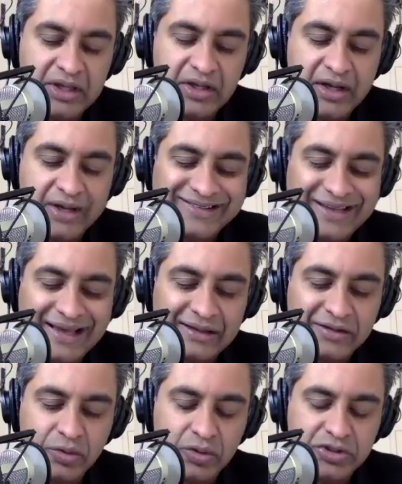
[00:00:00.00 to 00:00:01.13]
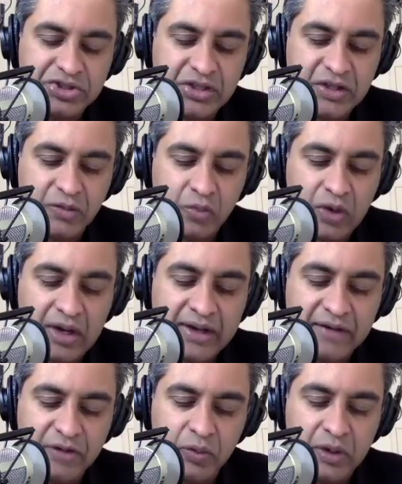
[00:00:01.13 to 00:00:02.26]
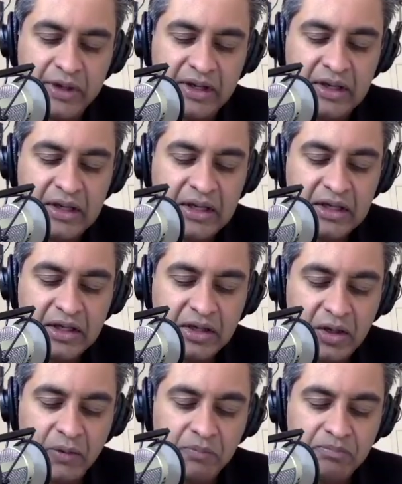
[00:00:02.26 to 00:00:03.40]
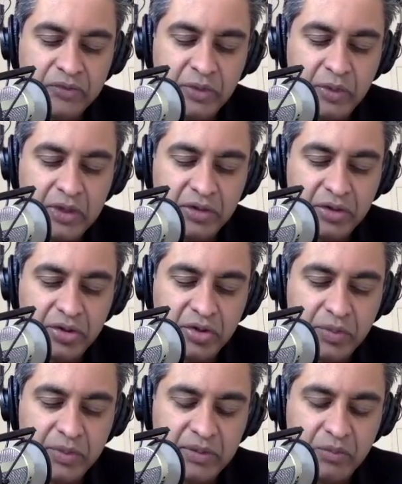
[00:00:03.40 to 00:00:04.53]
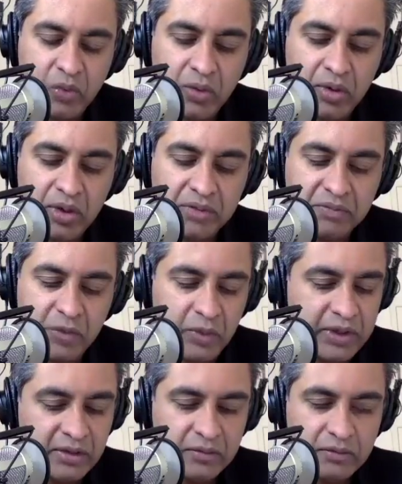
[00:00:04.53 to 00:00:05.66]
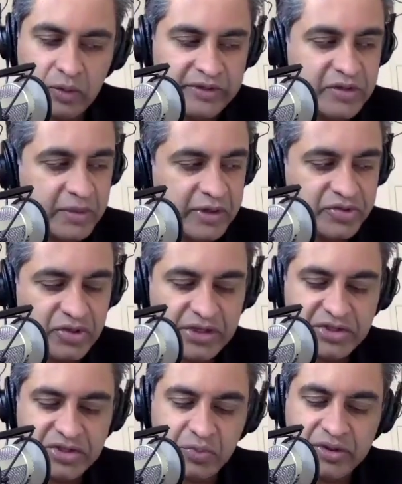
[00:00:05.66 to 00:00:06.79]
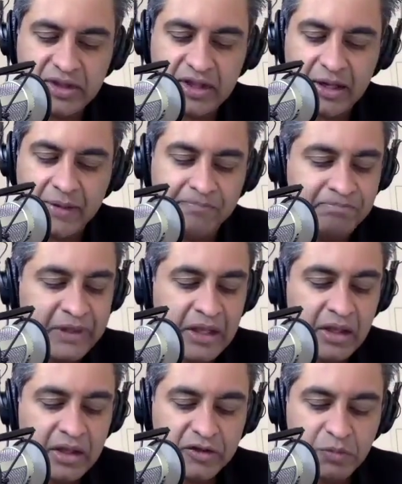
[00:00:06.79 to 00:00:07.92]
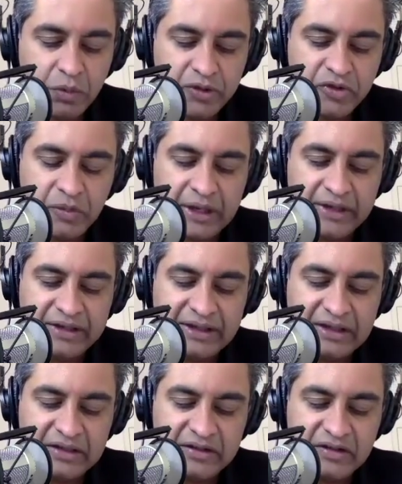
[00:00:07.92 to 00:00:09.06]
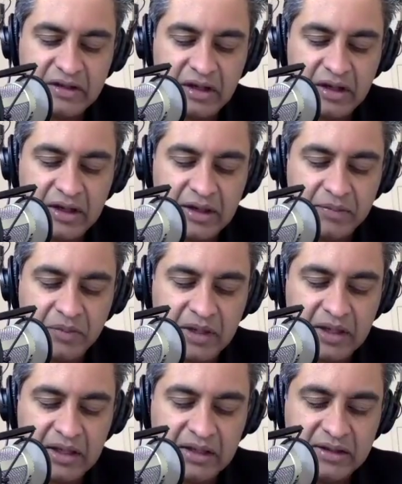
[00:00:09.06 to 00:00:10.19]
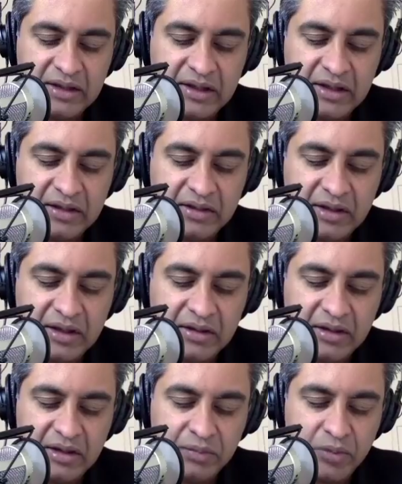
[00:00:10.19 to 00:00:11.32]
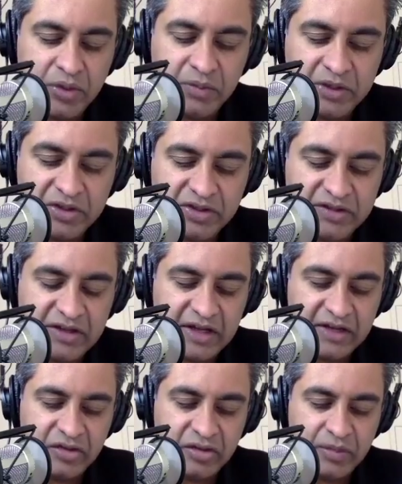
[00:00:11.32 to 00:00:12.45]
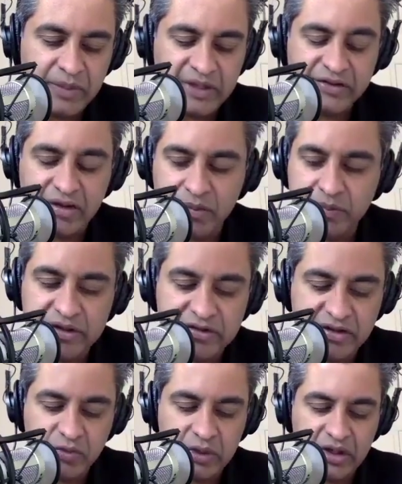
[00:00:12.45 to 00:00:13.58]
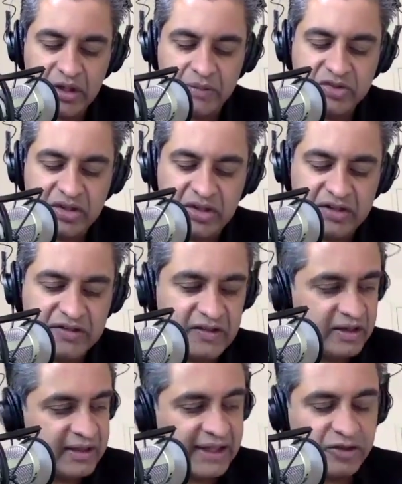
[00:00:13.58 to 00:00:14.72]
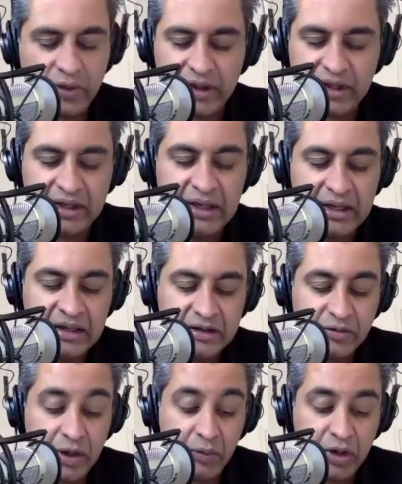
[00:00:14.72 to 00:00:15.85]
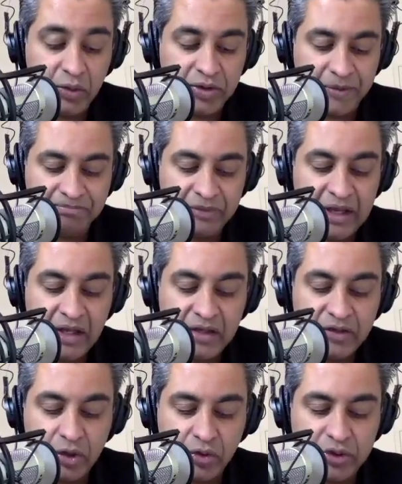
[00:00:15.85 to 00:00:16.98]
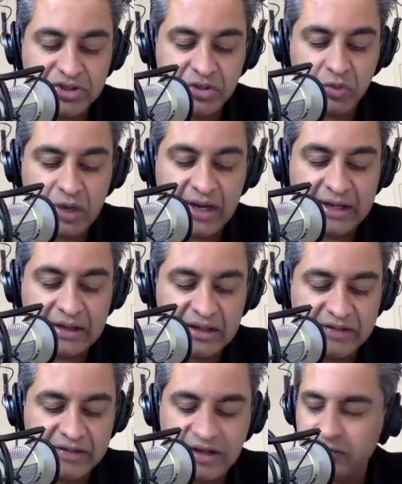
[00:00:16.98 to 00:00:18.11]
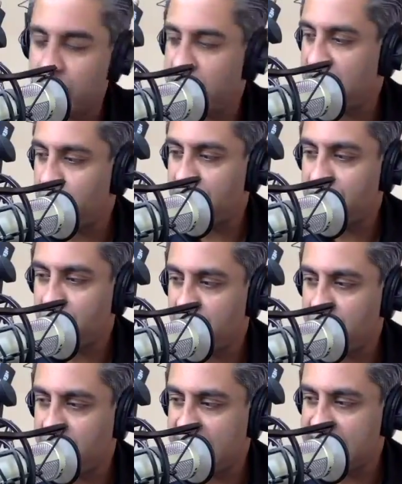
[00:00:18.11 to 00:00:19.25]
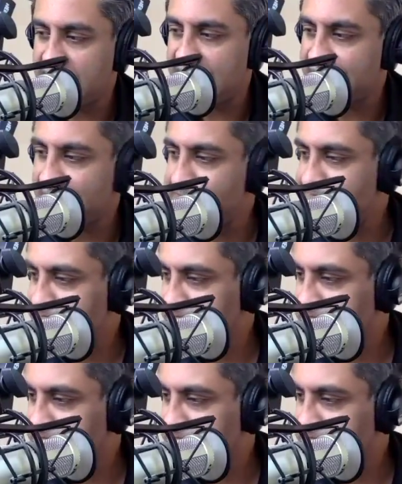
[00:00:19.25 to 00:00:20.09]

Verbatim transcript: uh, can contact Christian and Rod if you want to, you know, you want to learn a little bit more, you want to run some illustrations with them, explore some ideas, um, and uh, and and pretty much these guys are the best in the business when it comes to this, and that's why that's why I work with them. So Christian, Rod, thanks again for being on Wealth Formula Podcast.